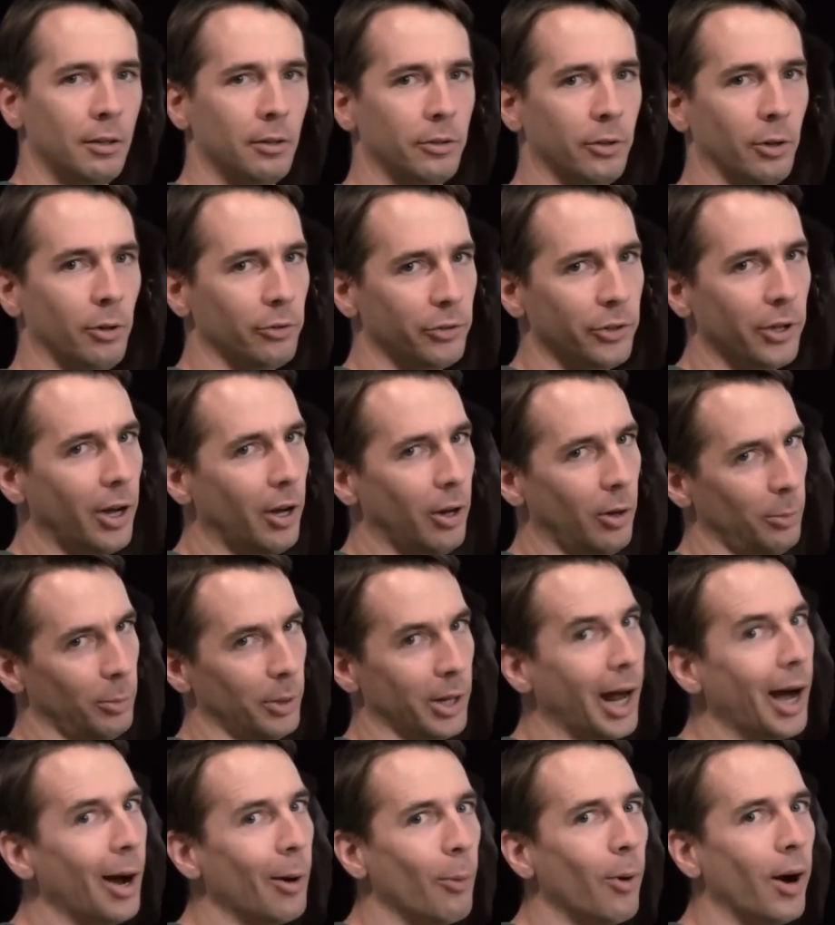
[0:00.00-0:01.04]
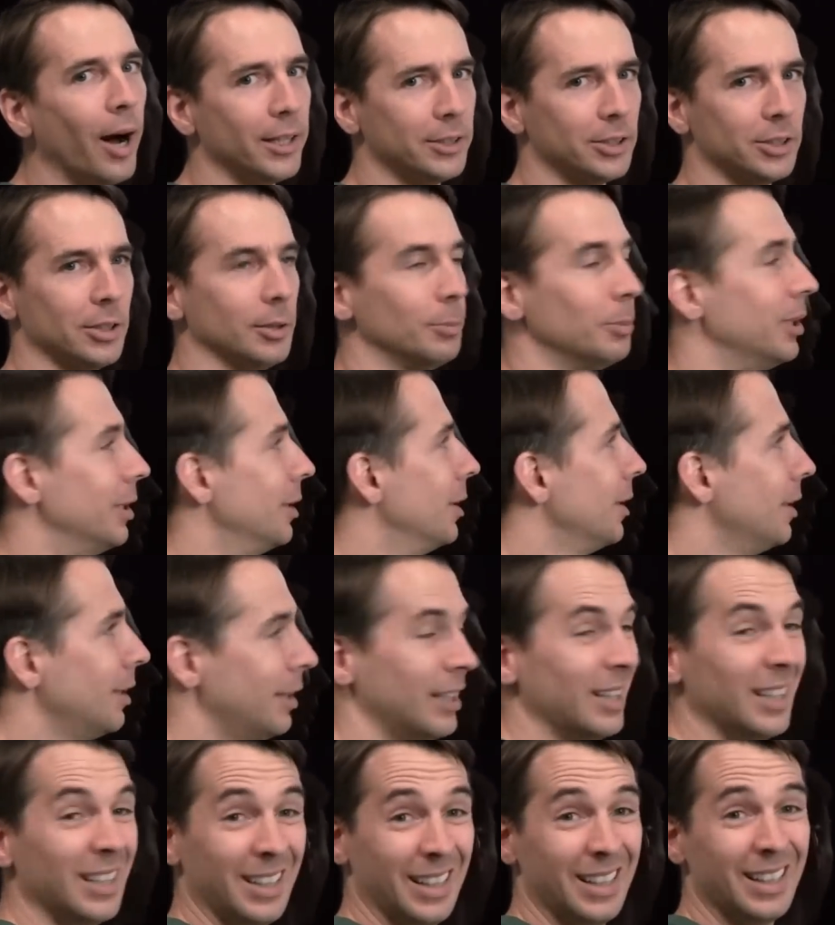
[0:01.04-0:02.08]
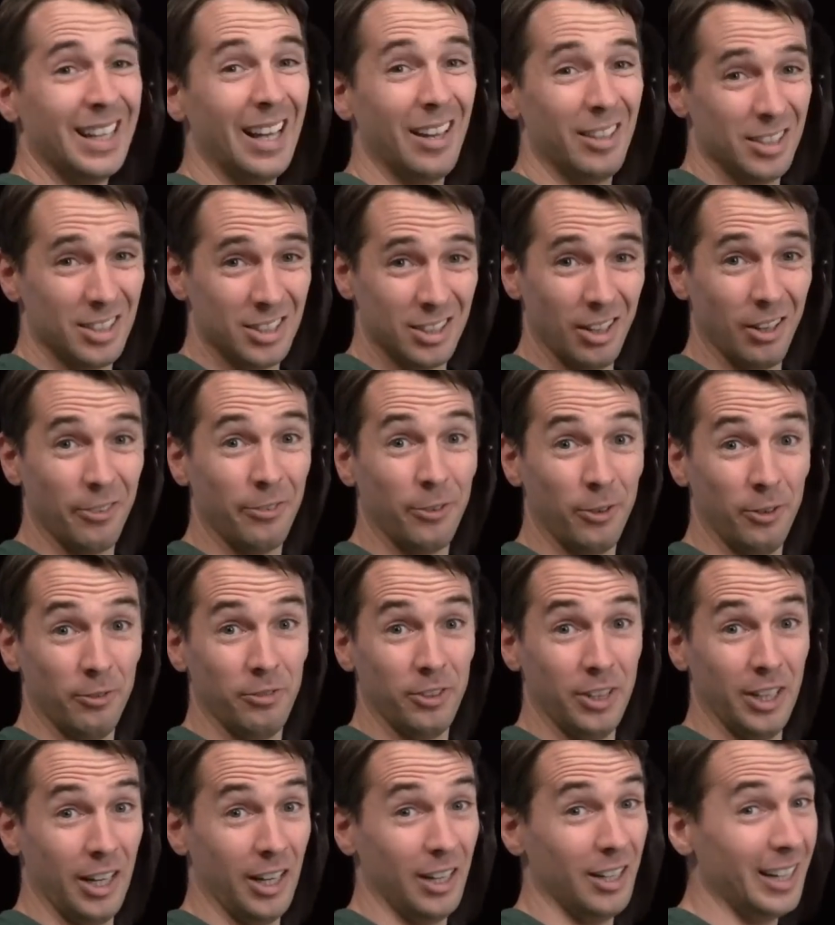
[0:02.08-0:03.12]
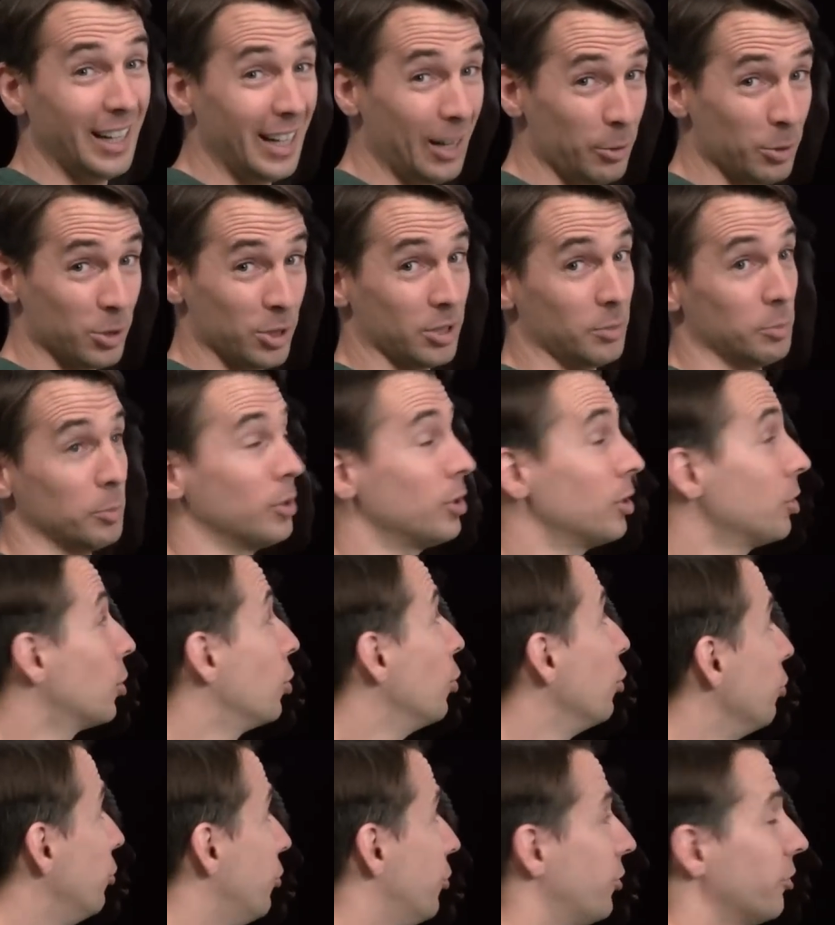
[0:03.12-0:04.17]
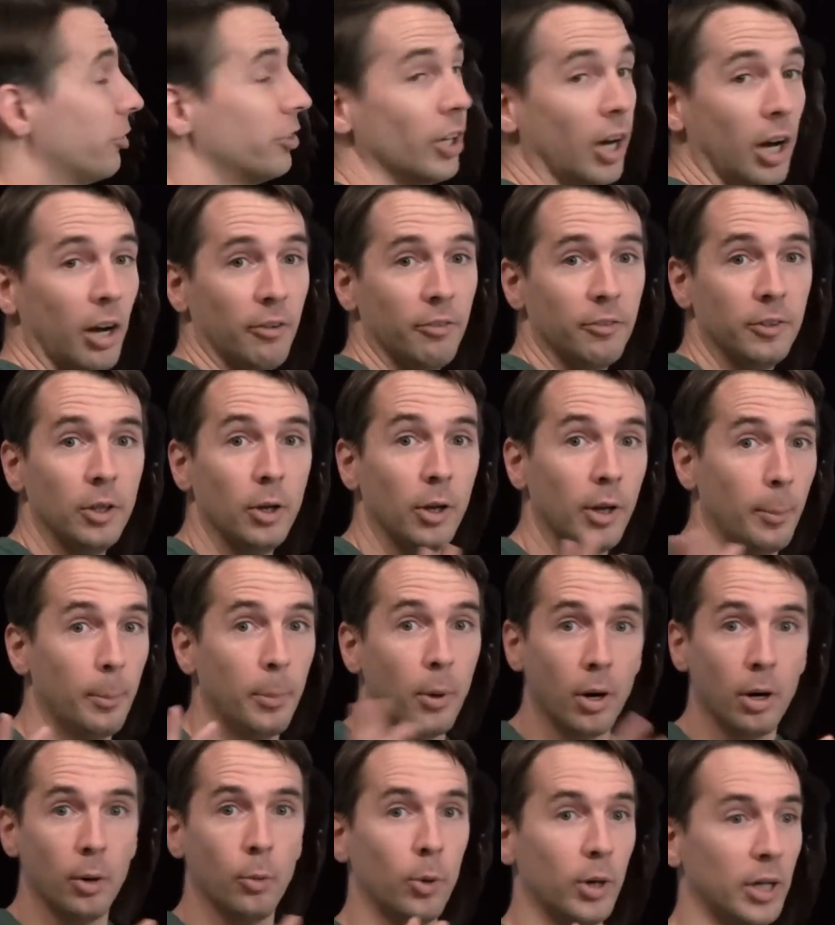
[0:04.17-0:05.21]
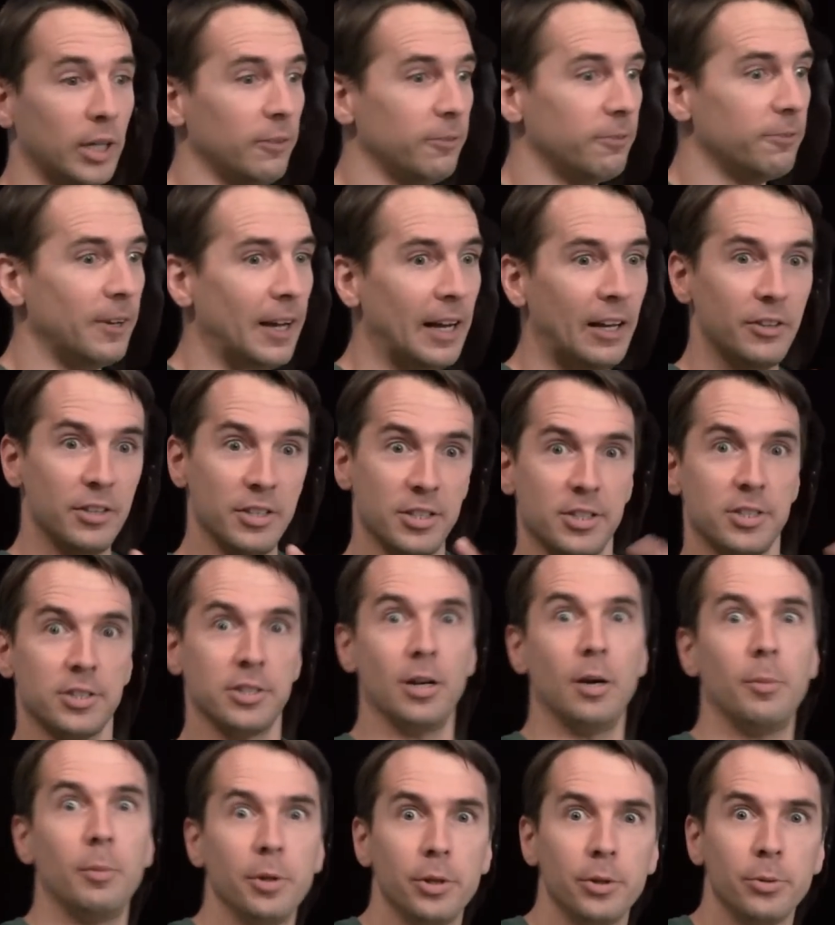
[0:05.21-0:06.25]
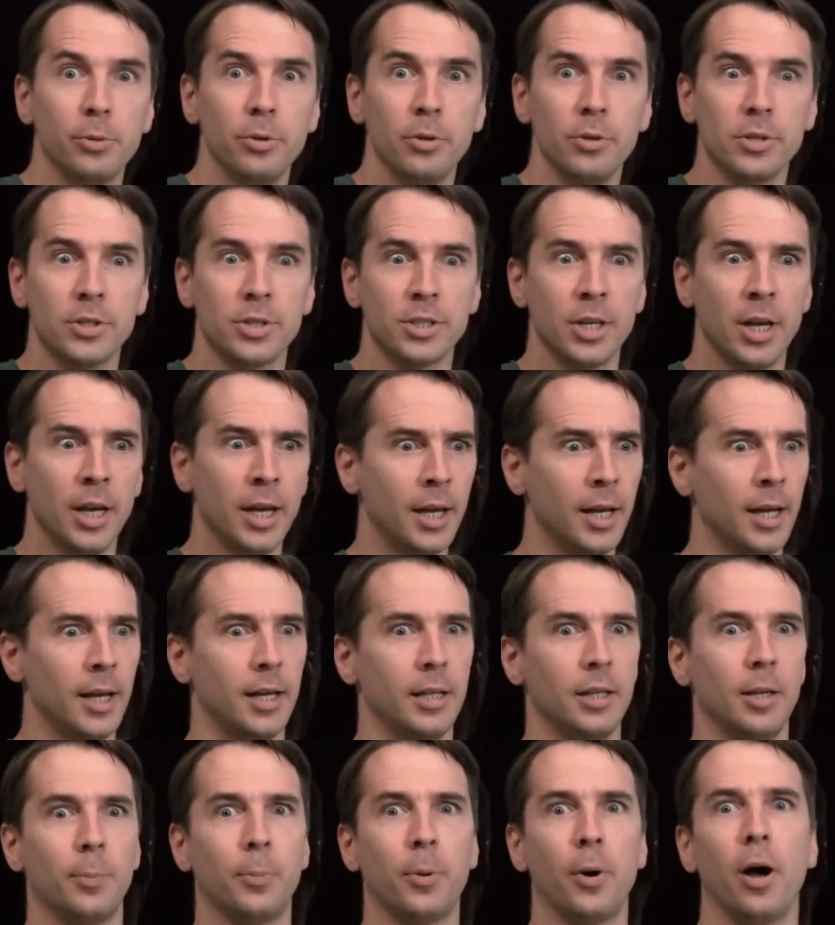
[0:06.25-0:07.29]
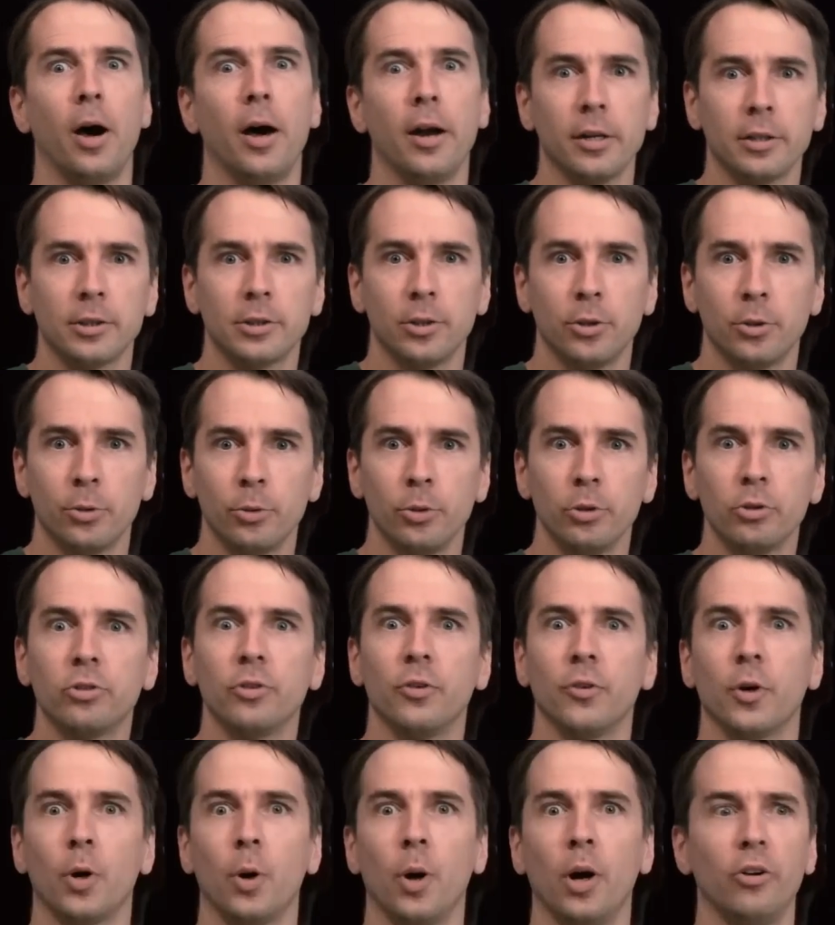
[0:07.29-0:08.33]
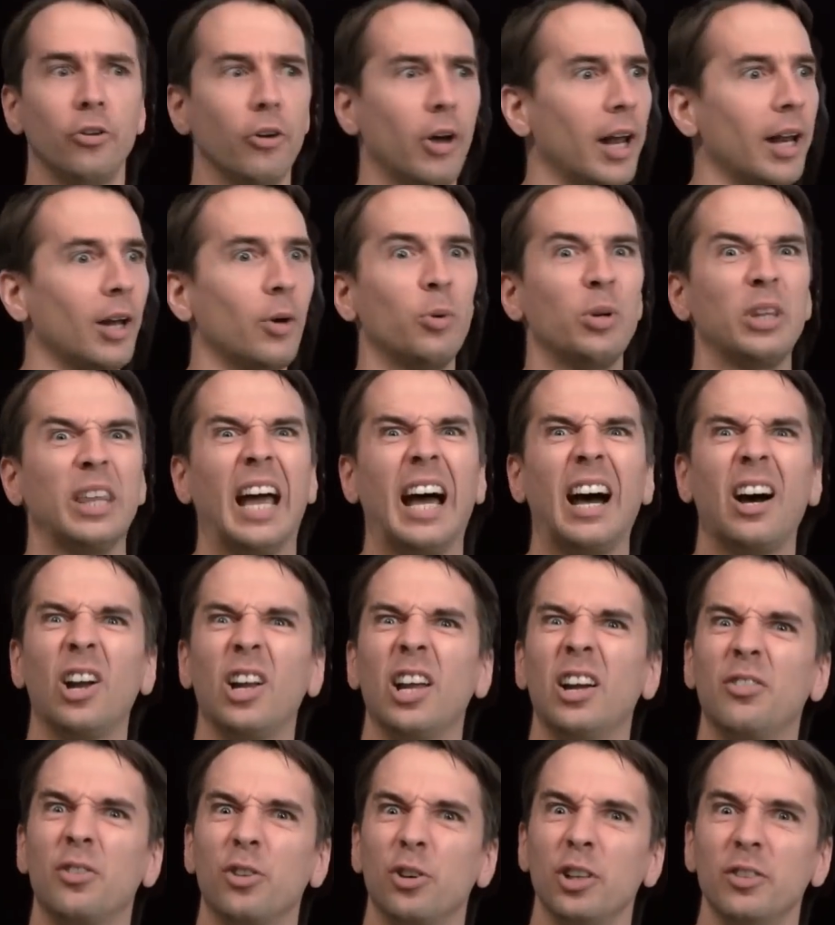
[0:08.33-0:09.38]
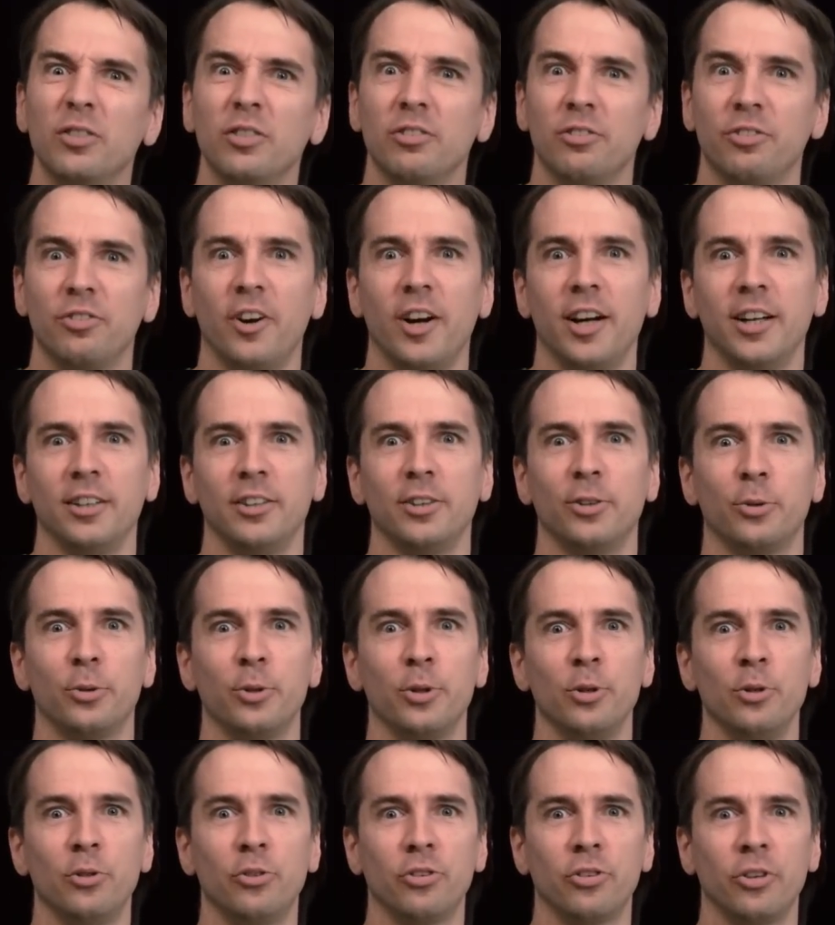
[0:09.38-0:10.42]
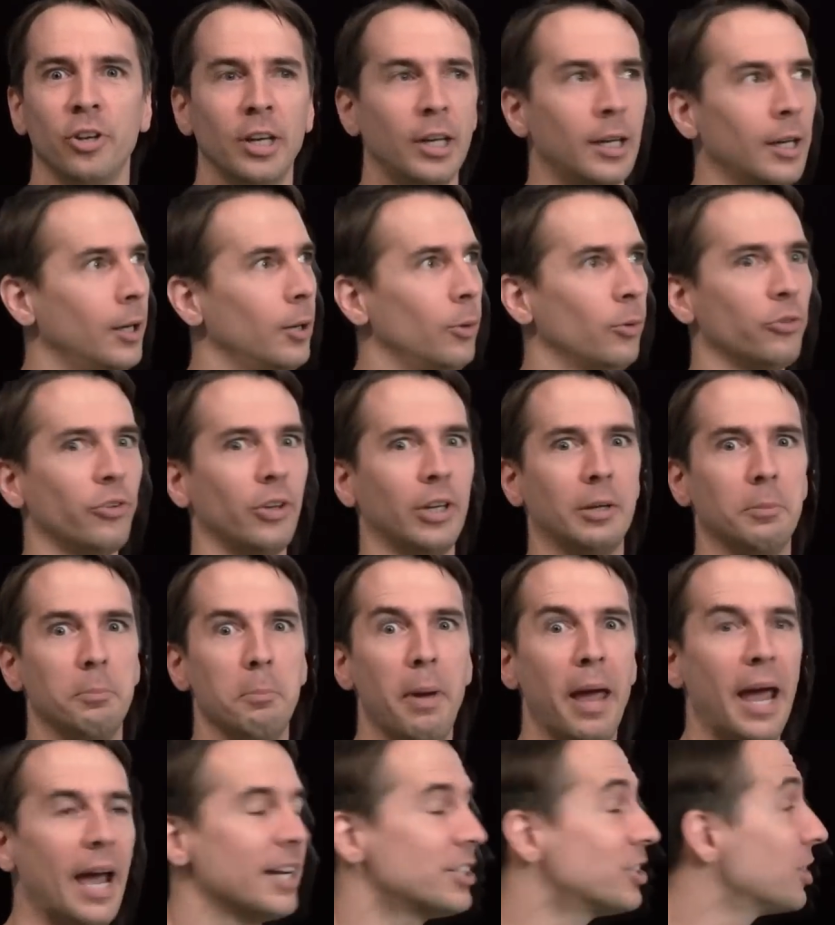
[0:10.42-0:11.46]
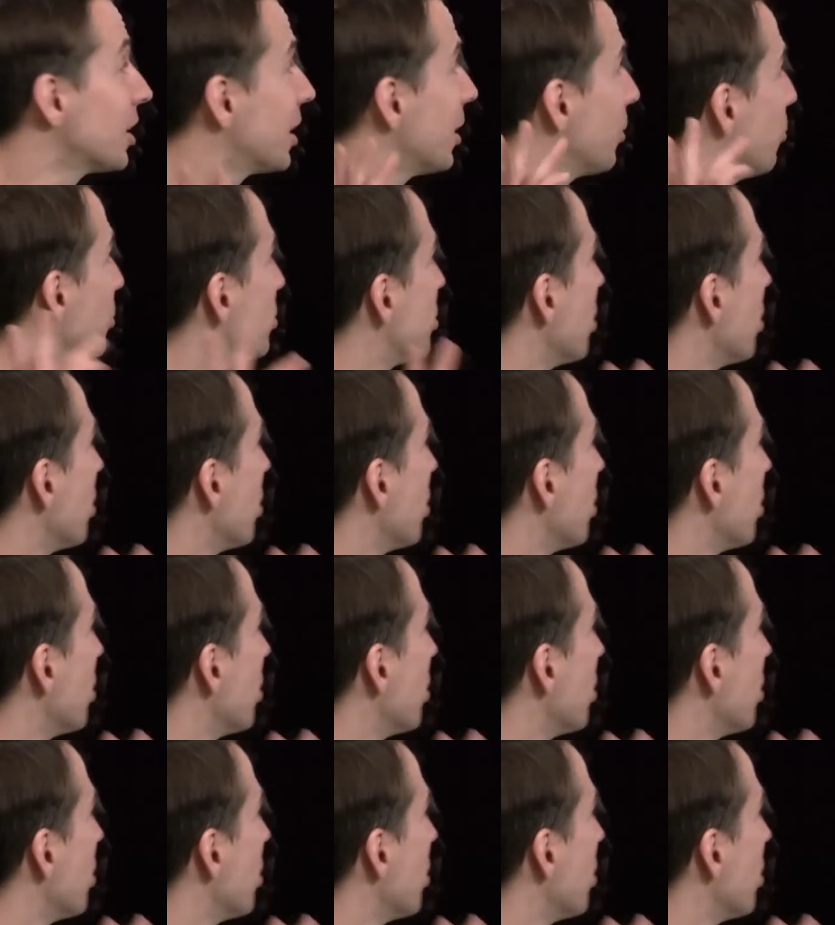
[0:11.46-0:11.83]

Don't tell him, but I watched him, and that stuff on Vieta, that was some good stuff. You know, the part where he found the sum of the roots and the product of the roots of a quadratic without ever even finding the roots? It's like magic. It